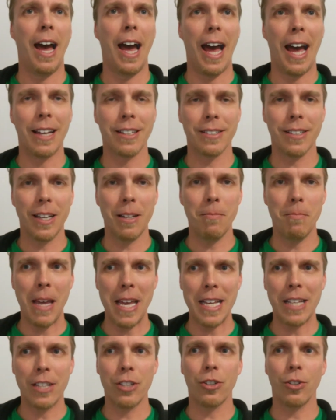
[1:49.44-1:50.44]
as I
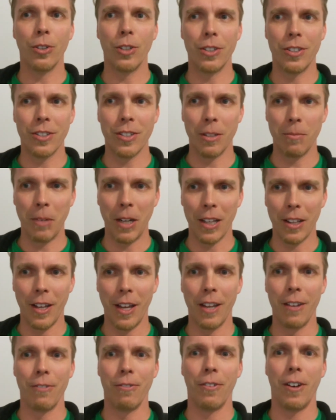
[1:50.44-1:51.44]
make choices in my
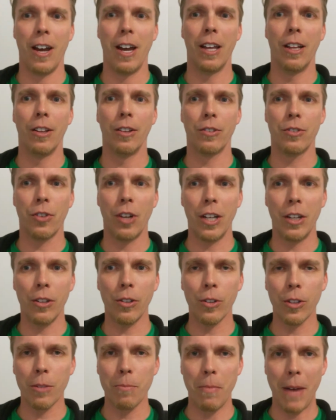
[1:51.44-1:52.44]
life, I try to
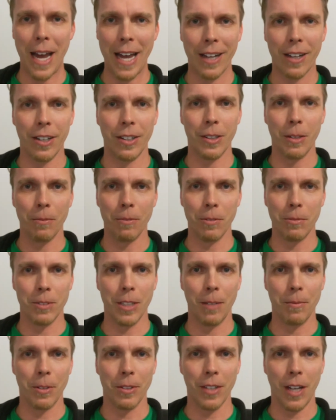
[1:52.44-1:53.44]
look back on them from
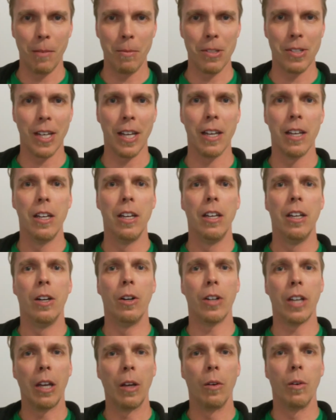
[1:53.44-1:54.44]
time to time and say,
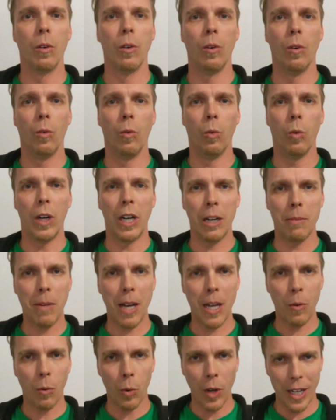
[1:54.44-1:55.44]
okay, where am
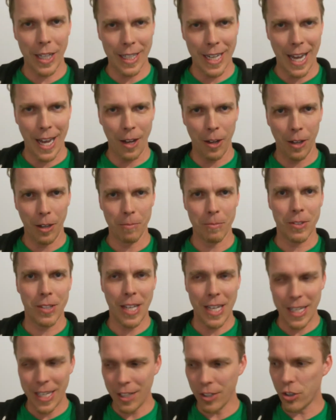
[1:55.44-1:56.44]
I right now? I'm
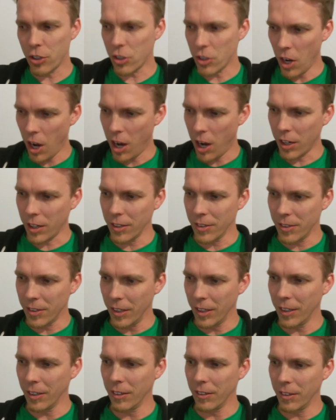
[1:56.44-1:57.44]
taking stock and
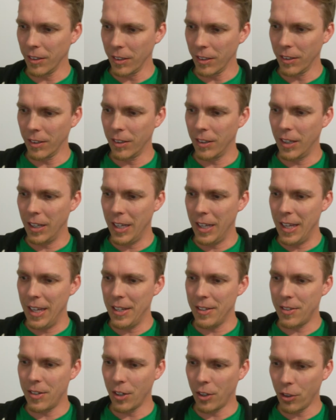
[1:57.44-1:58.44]
saying, like,
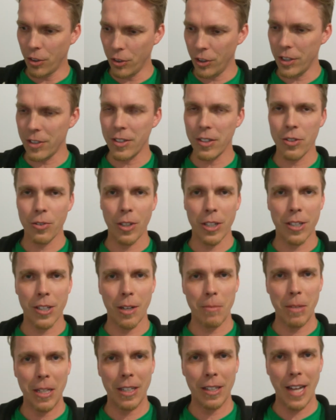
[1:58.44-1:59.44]
is the current situation
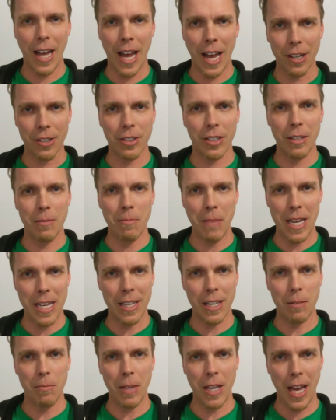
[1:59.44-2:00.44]
I'm in actually
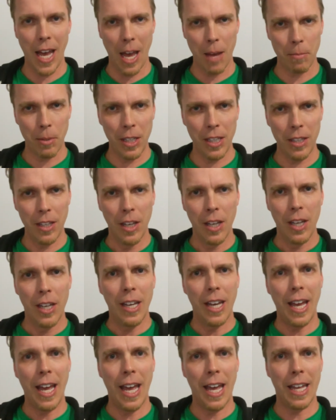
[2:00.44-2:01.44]
making me happy?
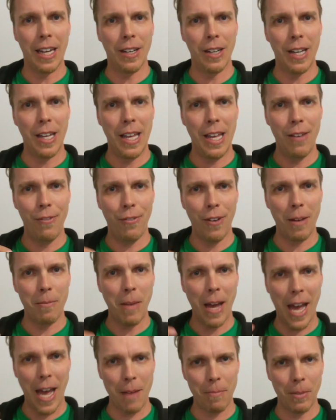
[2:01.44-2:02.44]
And if I'm
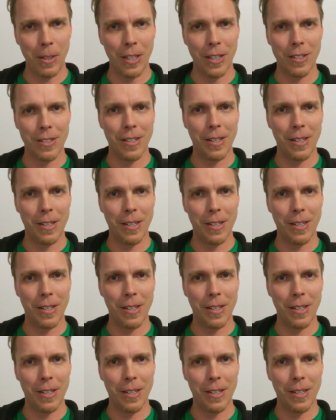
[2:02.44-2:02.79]
happy,